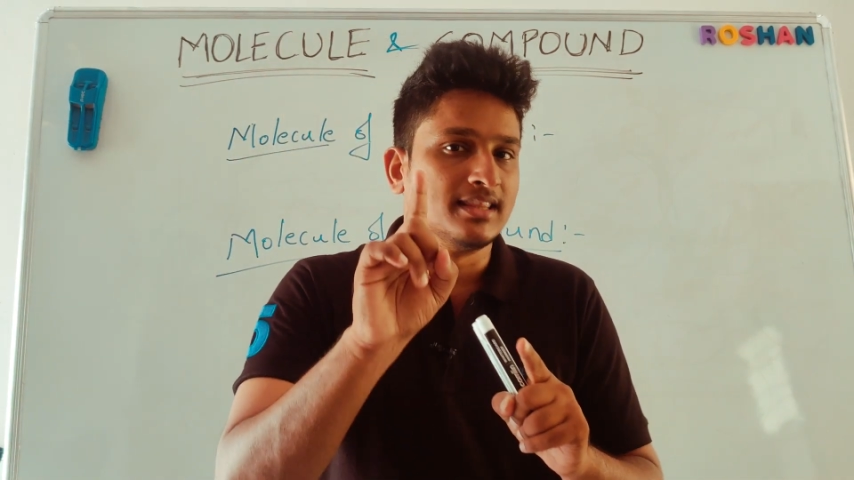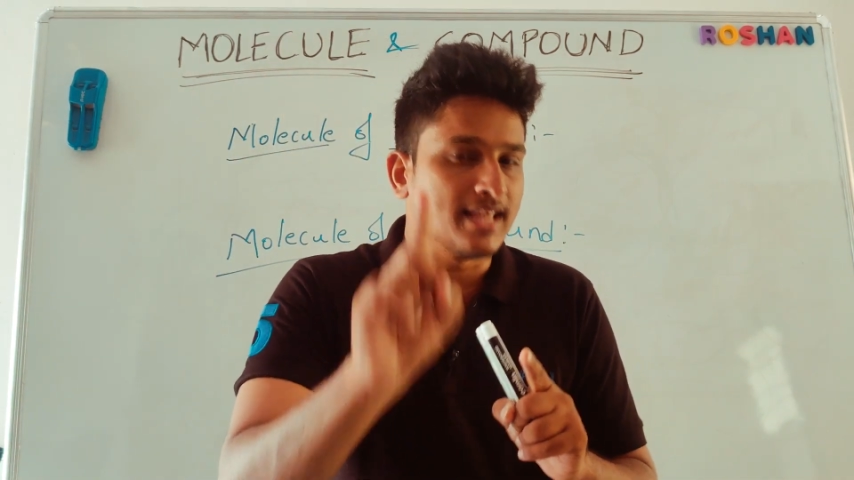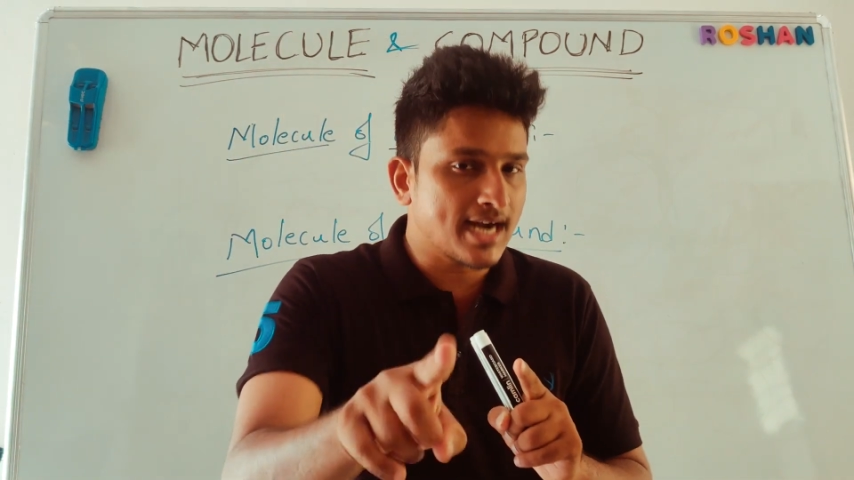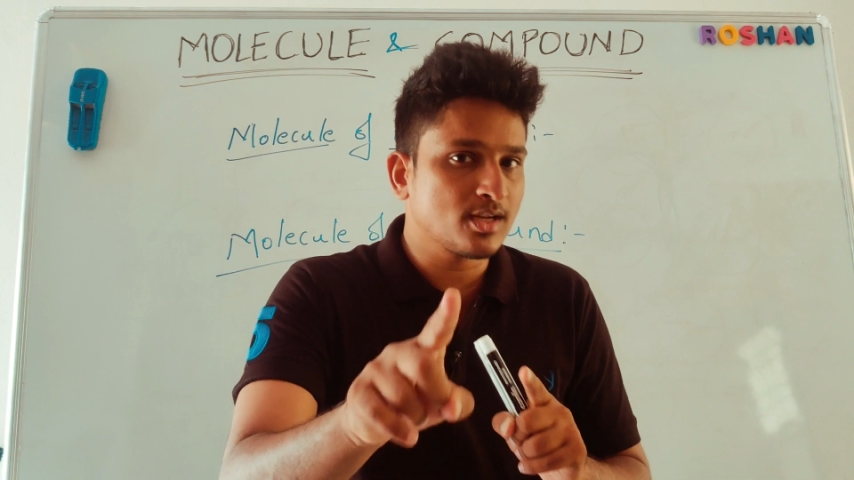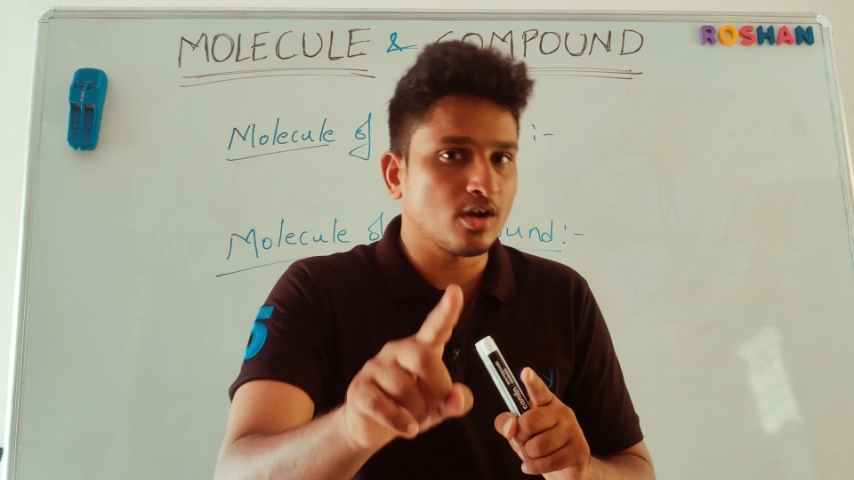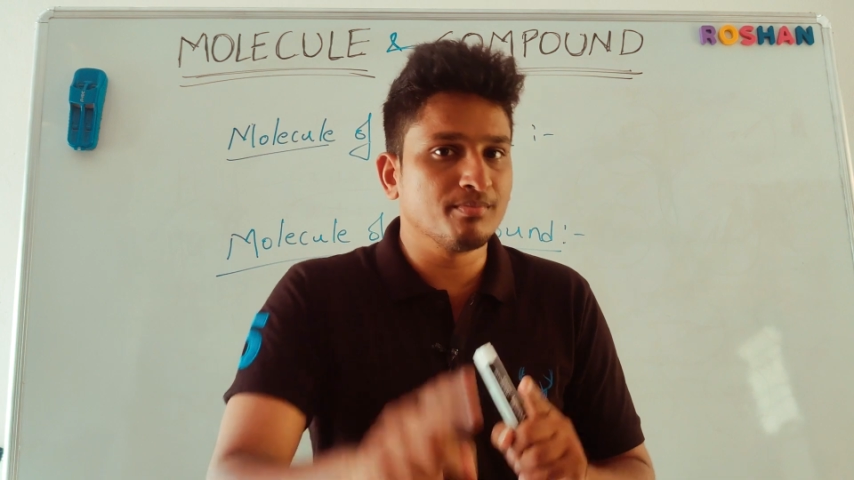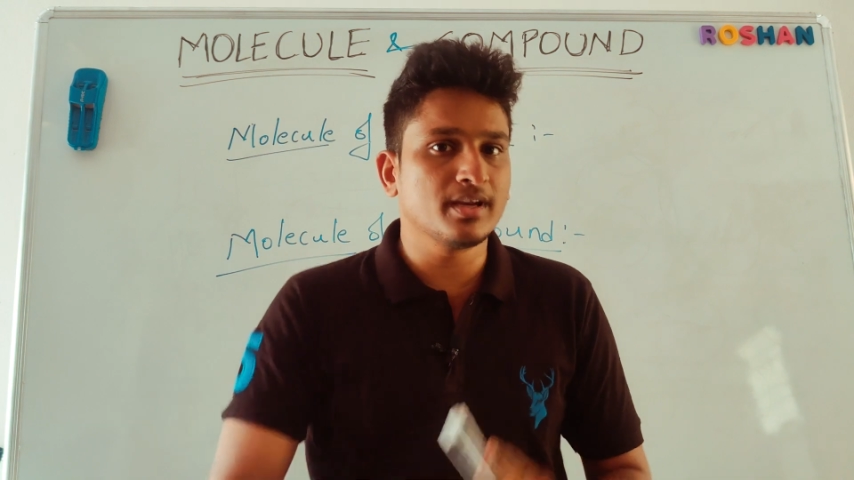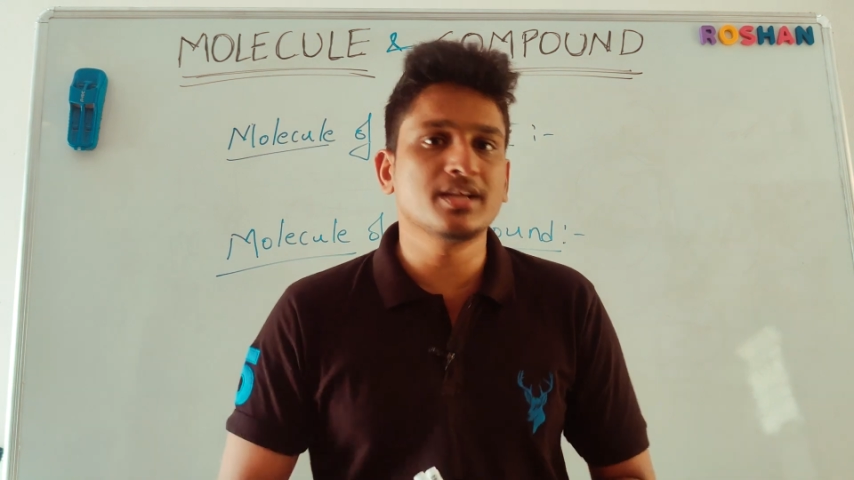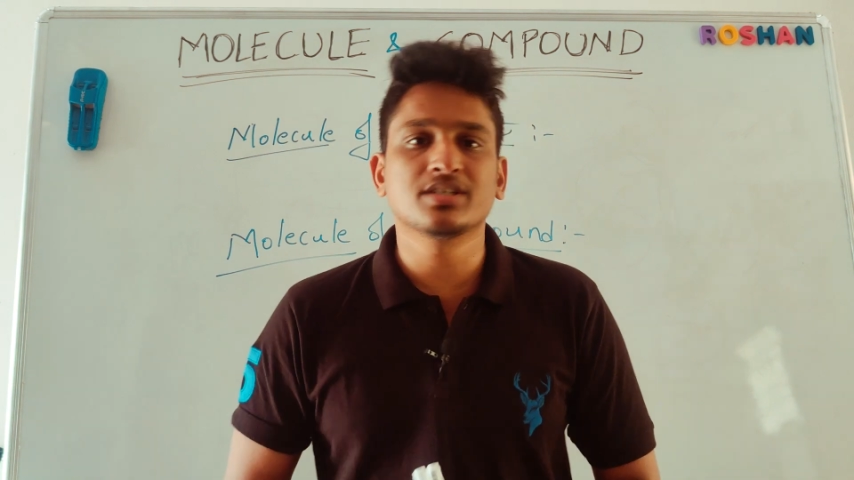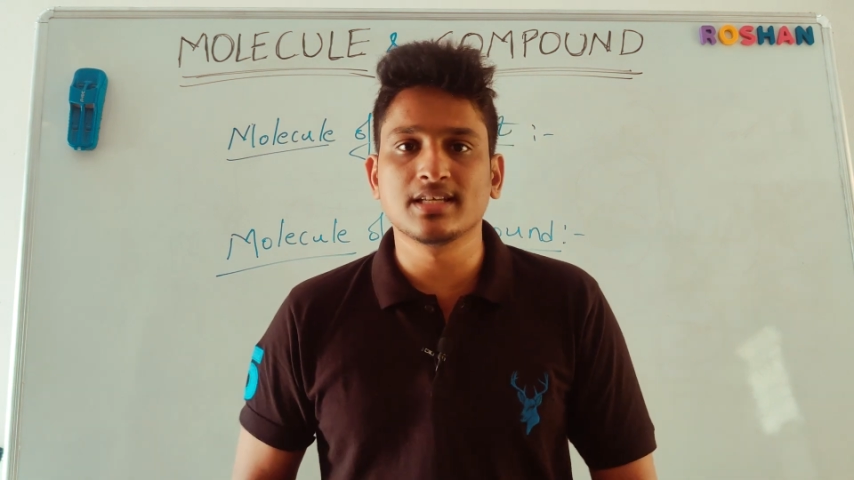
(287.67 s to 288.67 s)
that
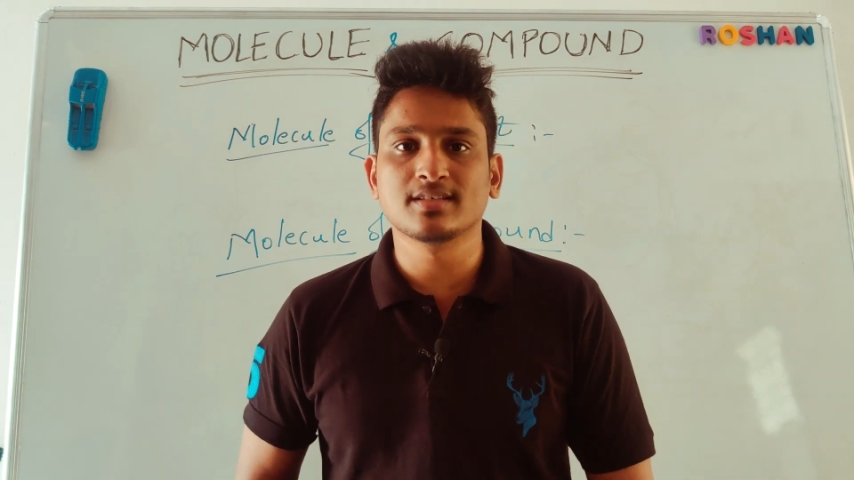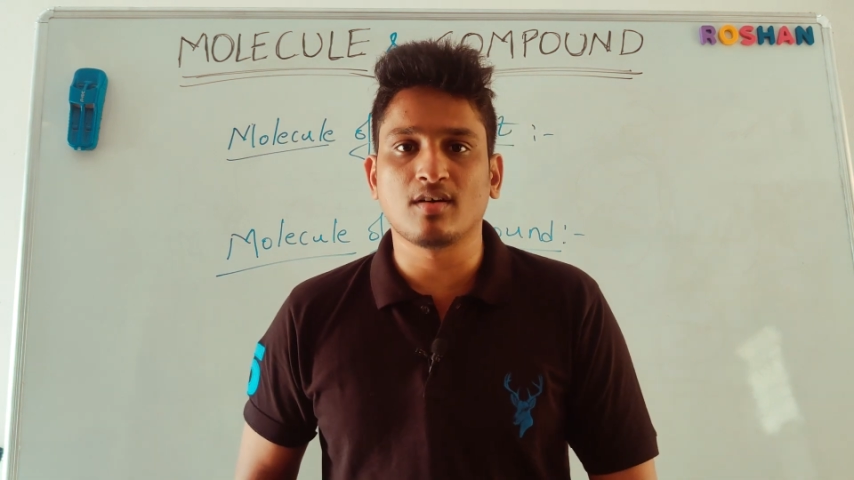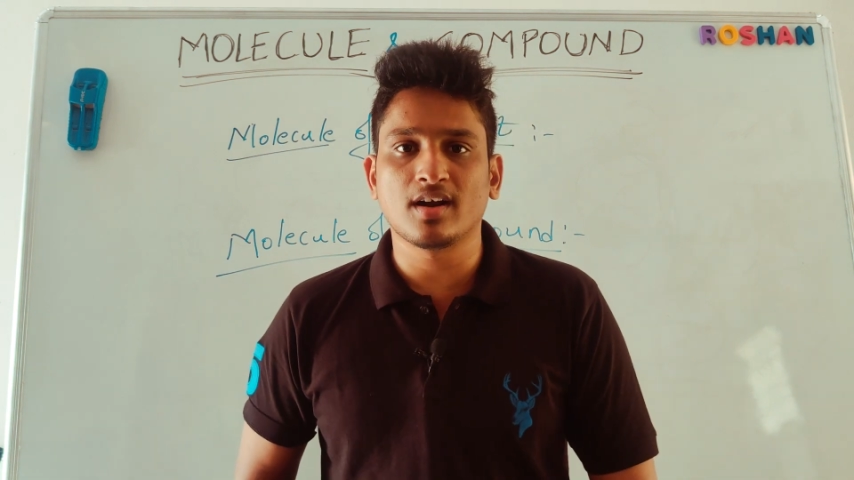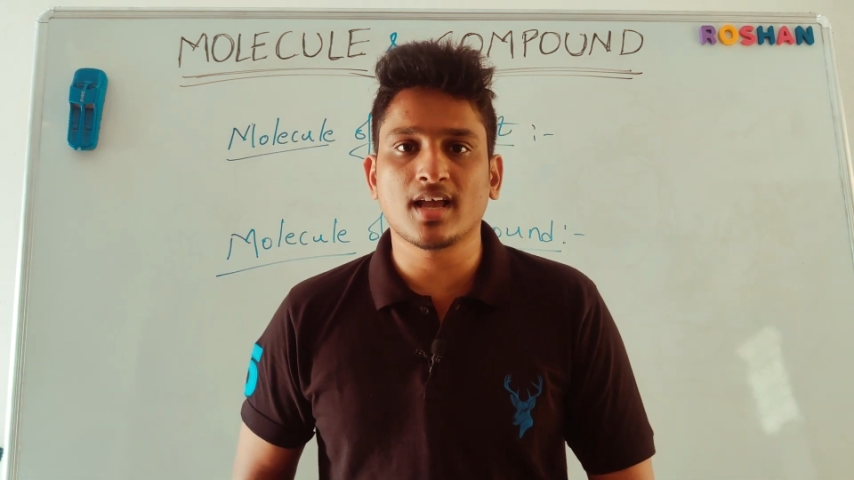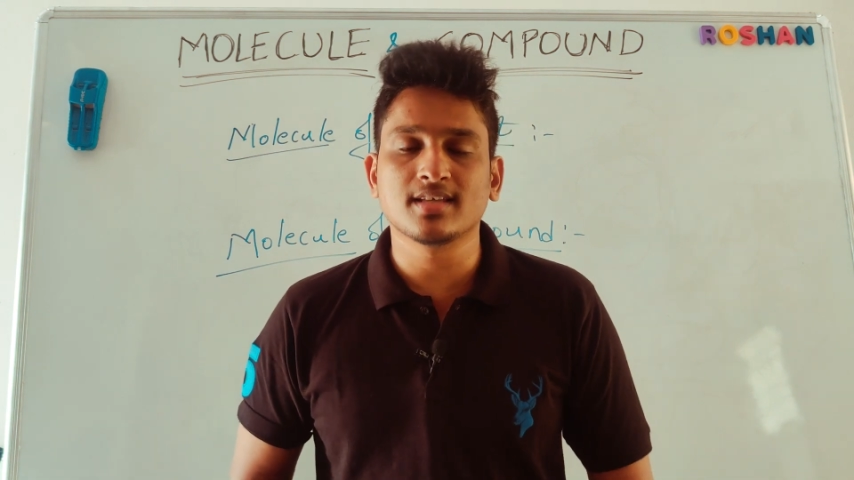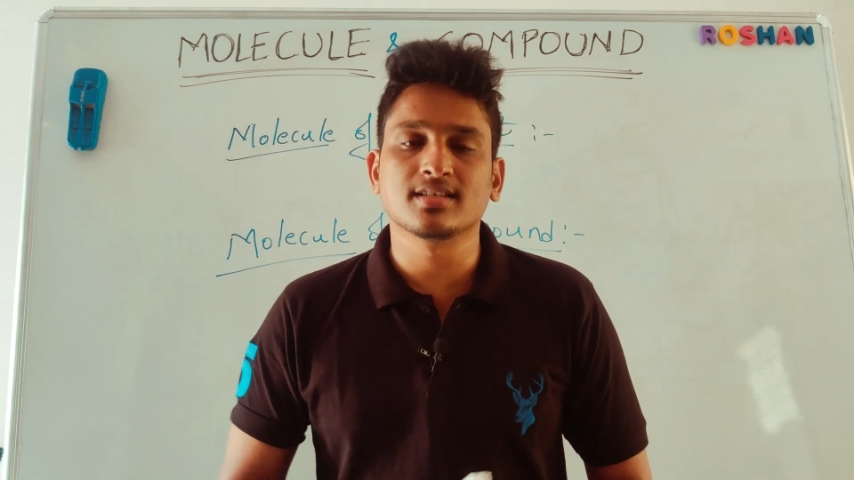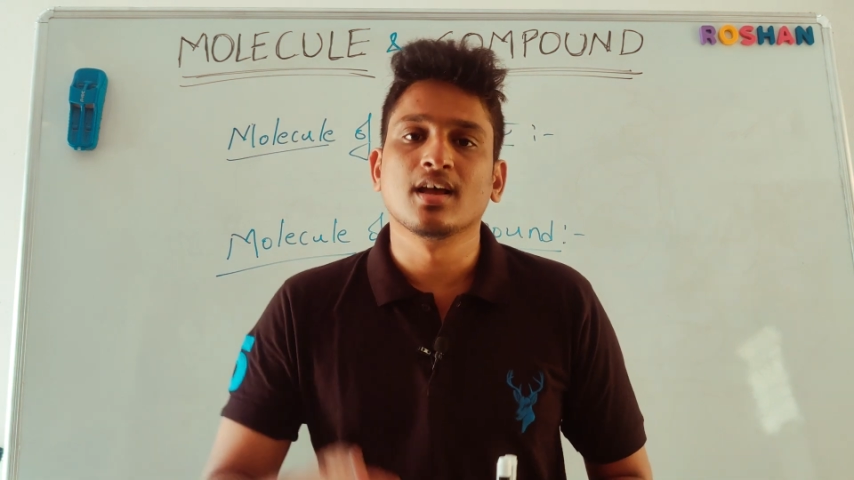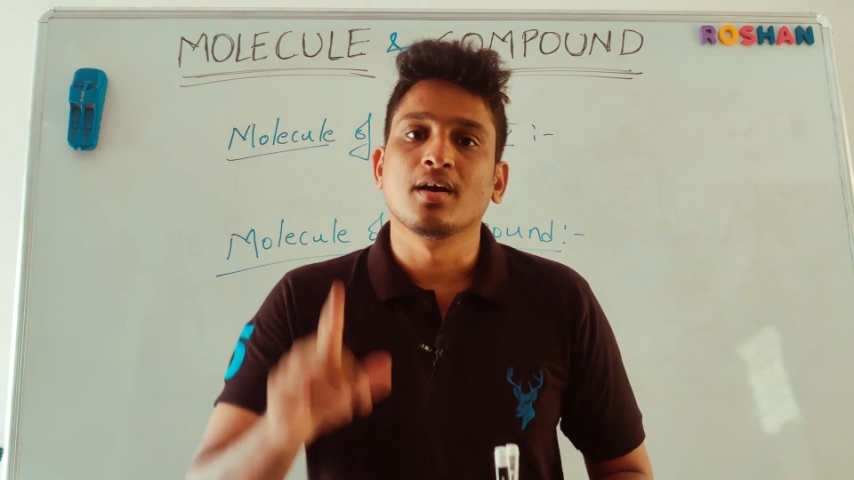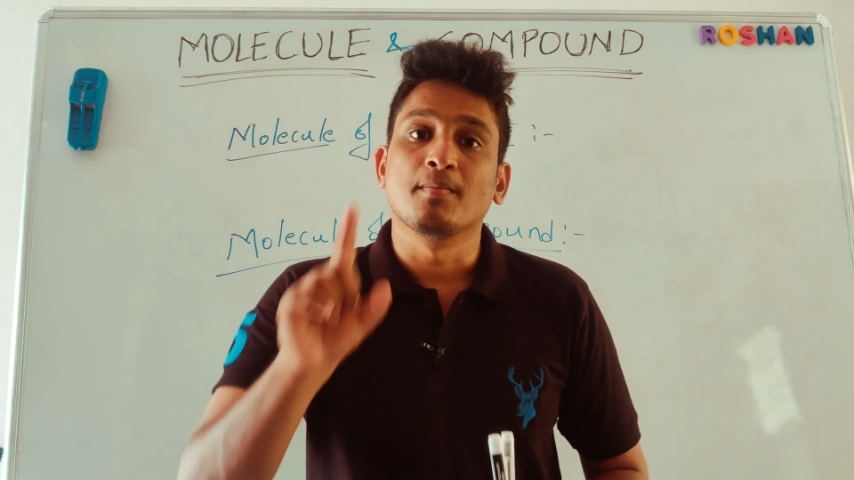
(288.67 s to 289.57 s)
combination is called as